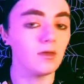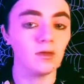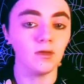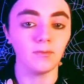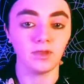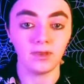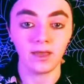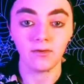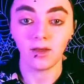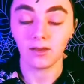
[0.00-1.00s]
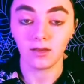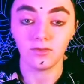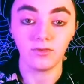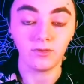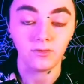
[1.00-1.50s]
But now I'm going to
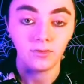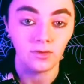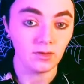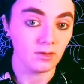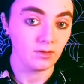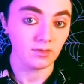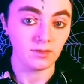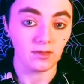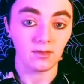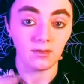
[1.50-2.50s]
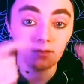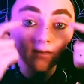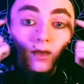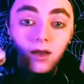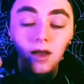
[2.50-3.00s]
do the
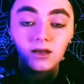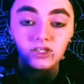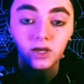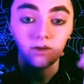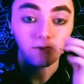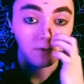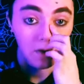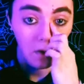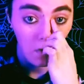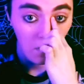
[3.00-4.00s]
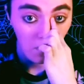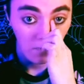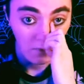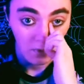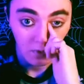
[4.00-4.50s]
eyeshadow. Ooh.
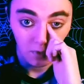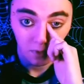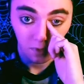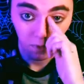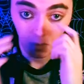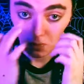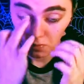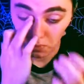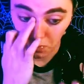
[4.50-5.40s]
Ooh.